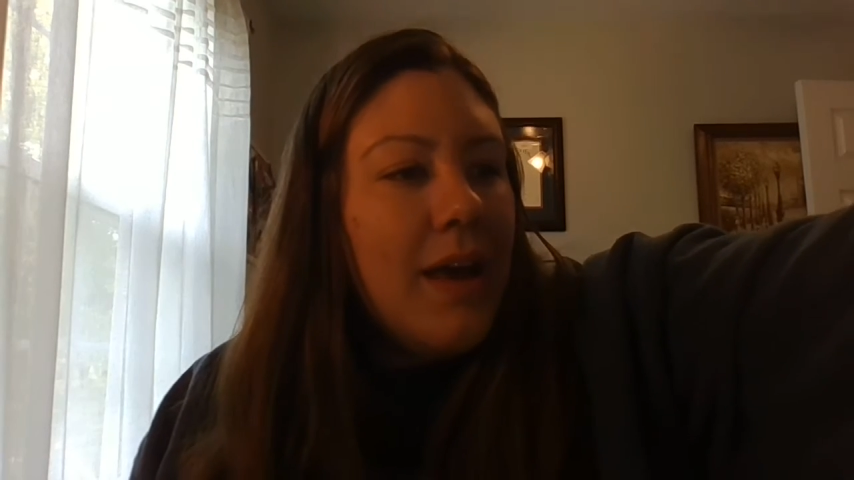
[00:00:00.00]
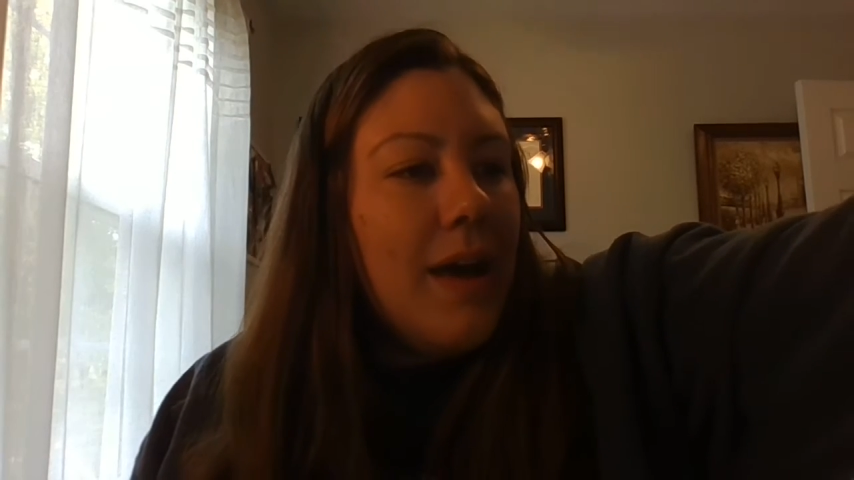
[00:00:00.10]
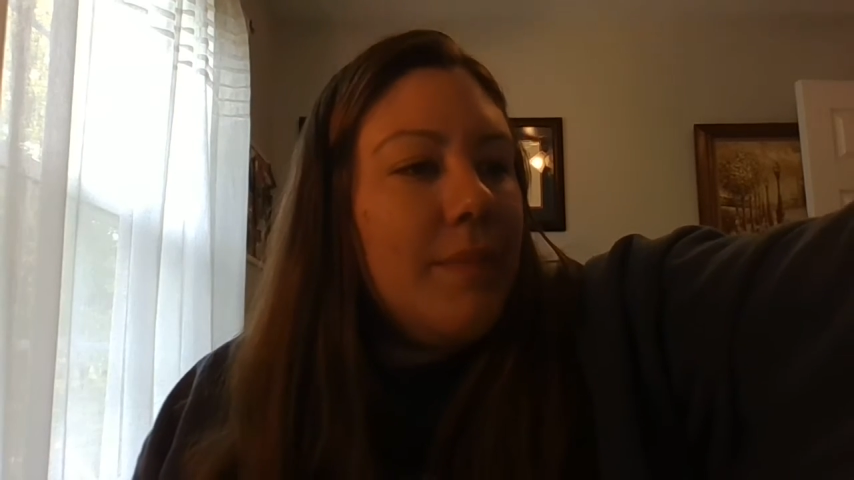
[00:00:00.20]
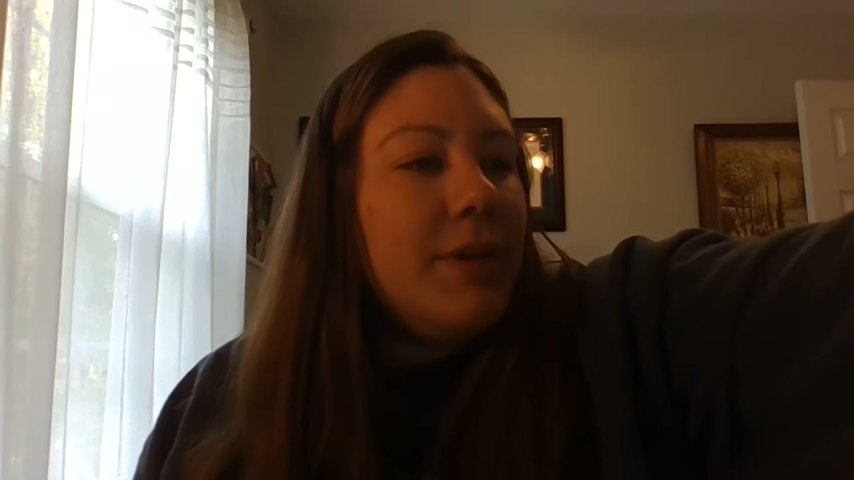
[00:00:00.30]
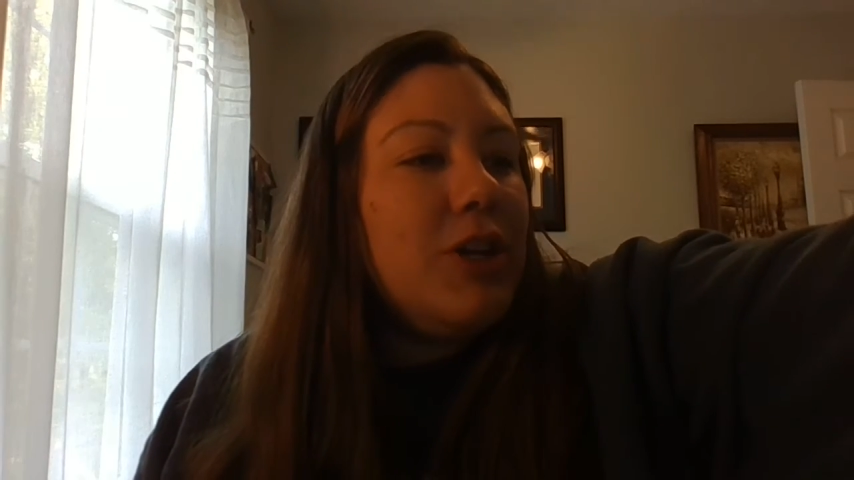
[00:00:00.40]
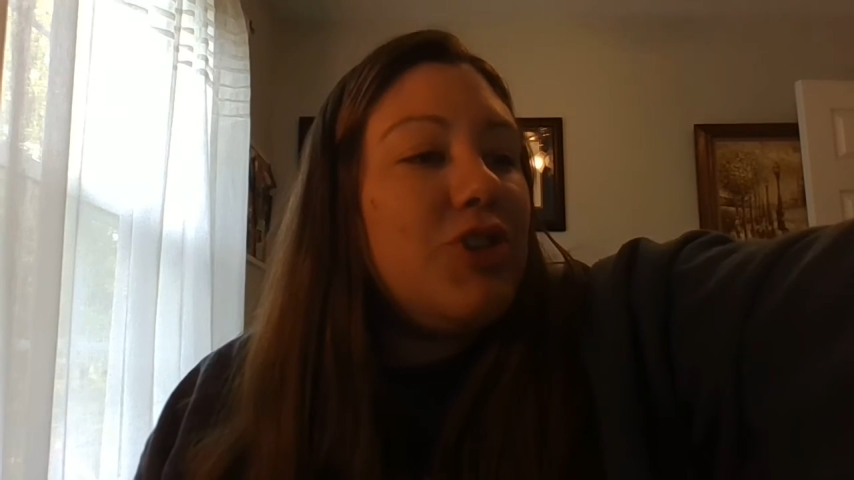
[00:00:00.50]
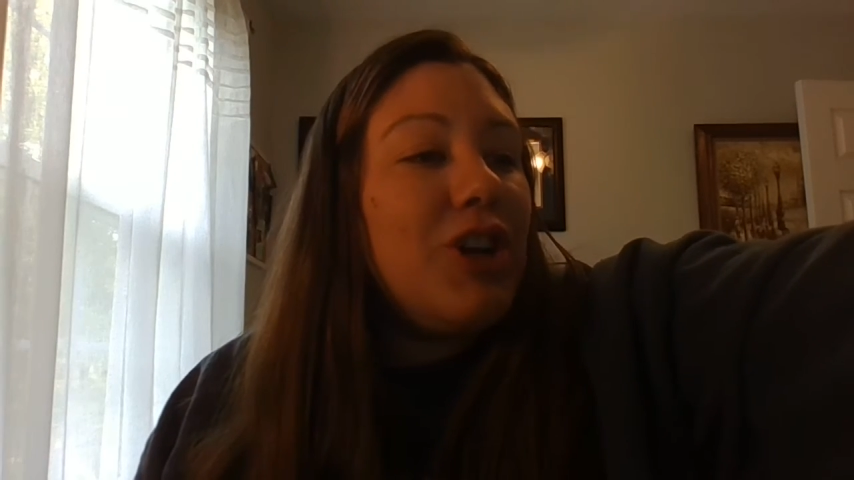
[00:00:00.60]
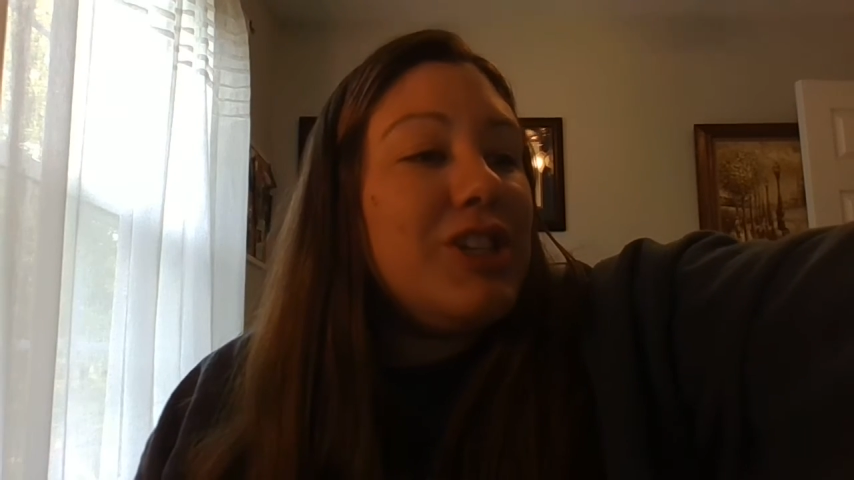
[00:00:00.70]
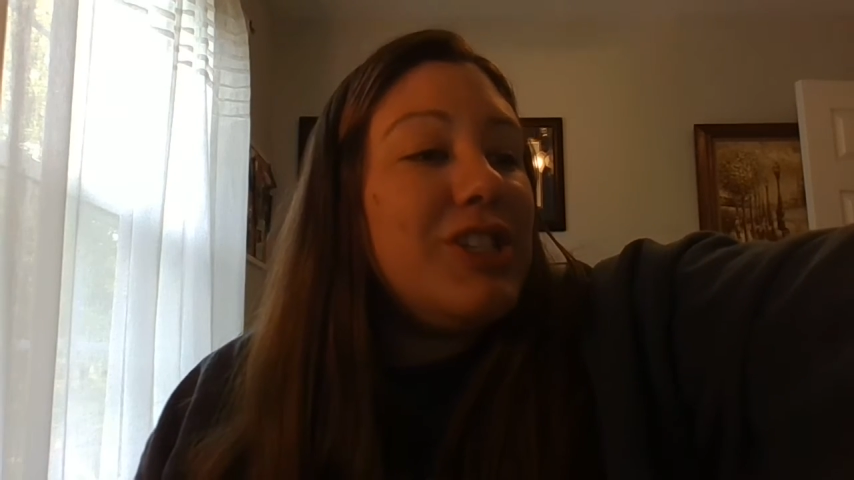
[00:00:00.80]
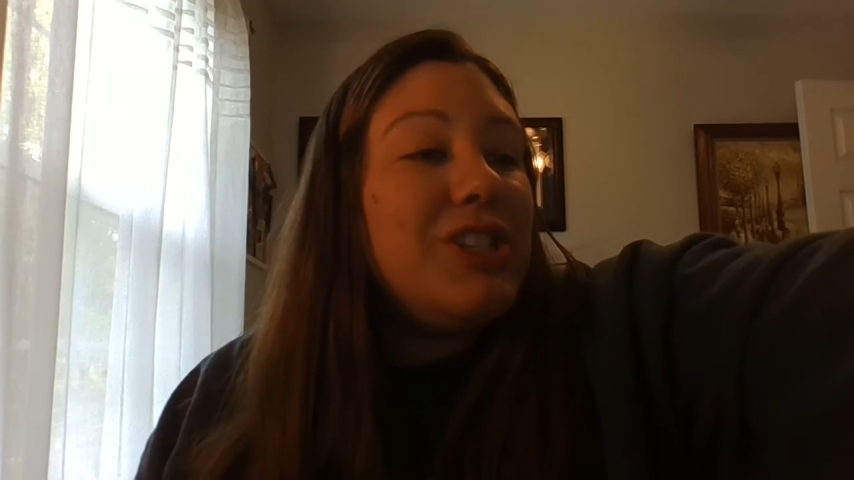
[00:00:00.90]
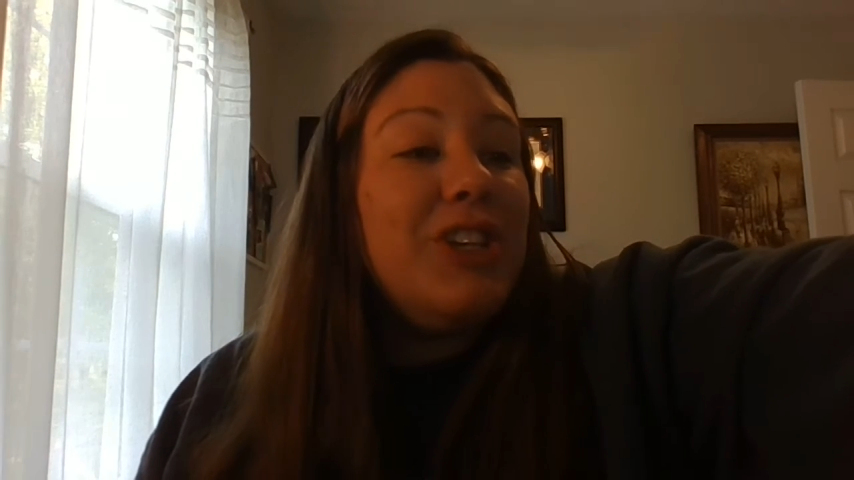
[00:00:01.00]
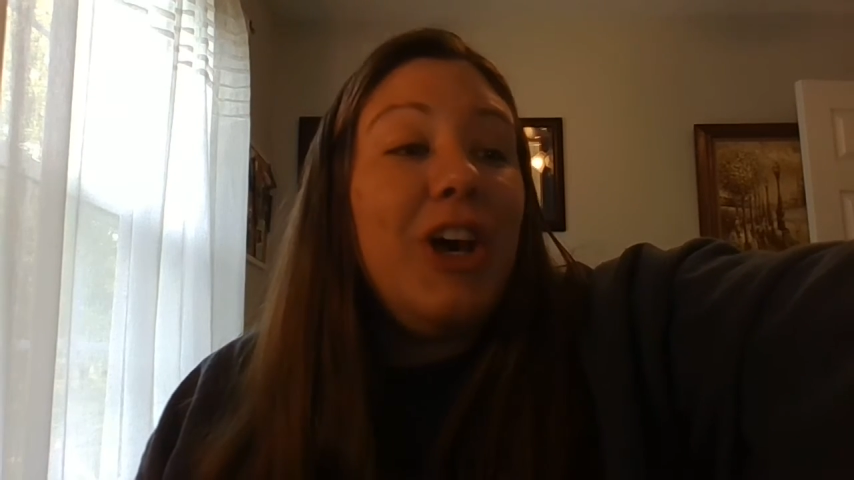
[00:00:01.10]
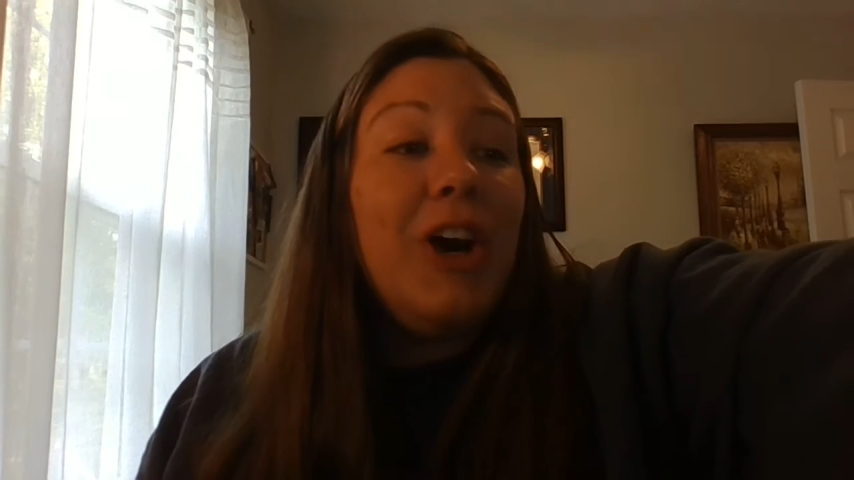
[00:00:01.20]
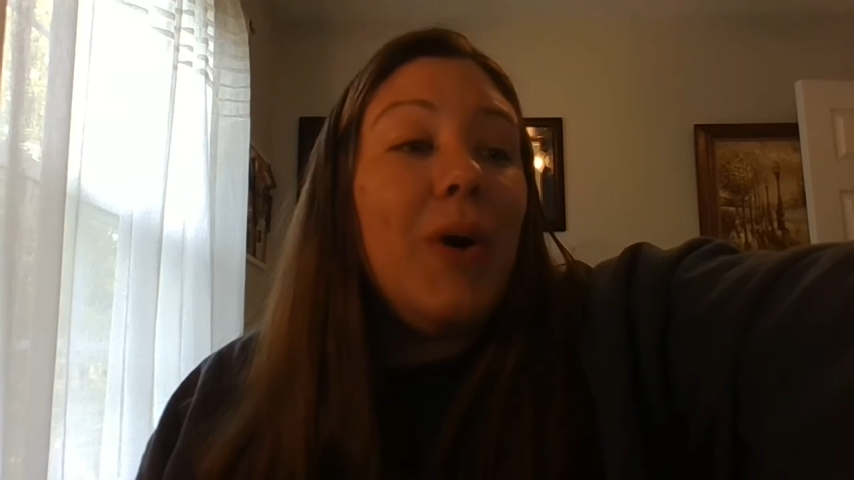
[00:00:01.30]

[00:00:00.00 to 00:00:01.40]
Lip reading: I'm going to draw snow.